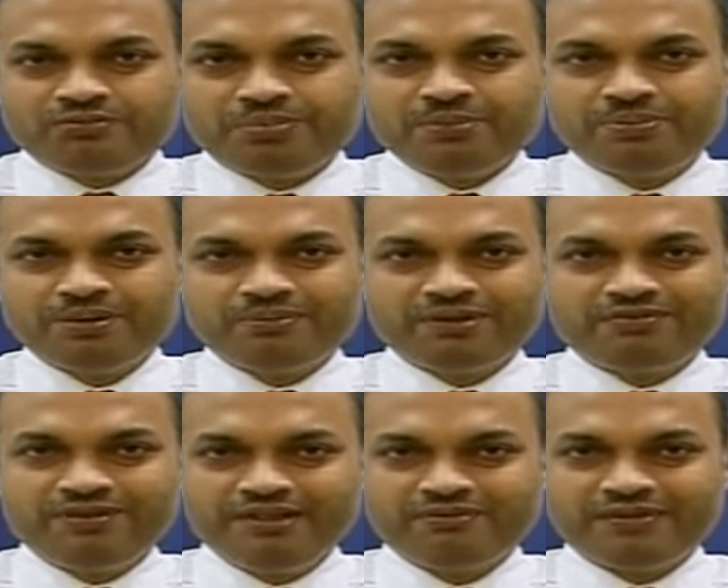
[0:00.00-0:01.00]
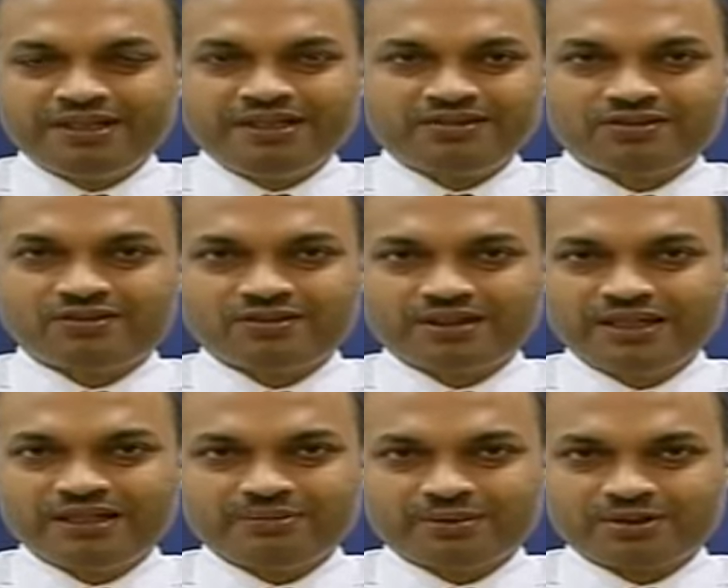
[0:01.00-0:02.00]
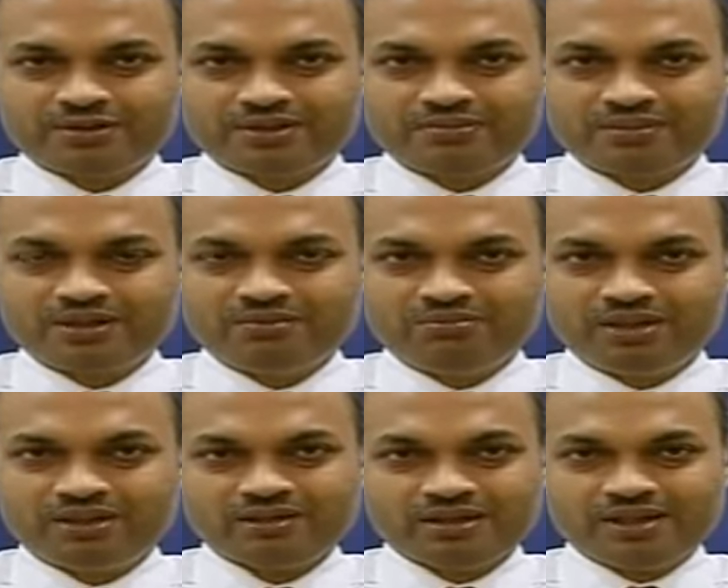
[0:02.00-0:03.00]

people may feel very strongly about some government,